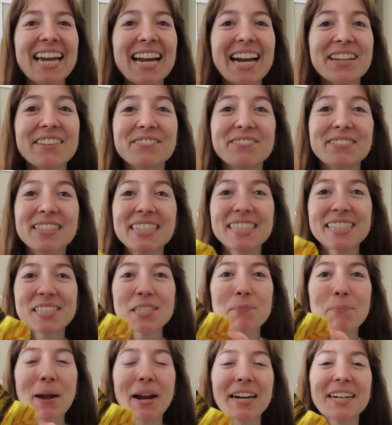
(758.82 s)
I
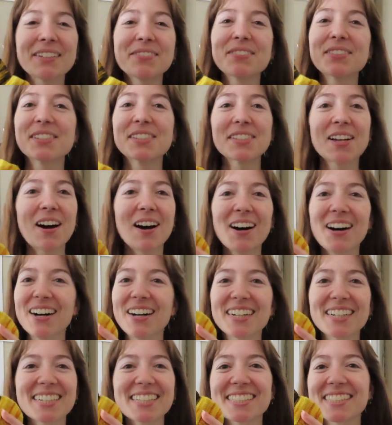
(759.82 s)
finished a pair of
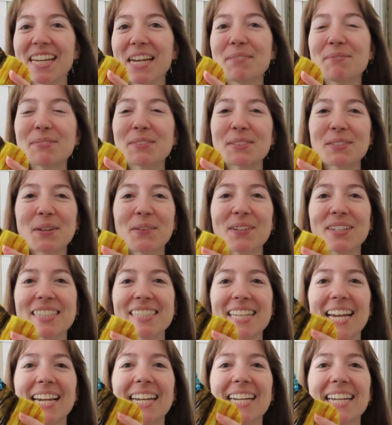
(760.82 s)
socks. I'm so
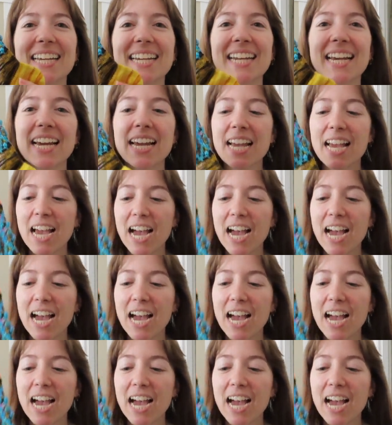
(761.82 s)
excited.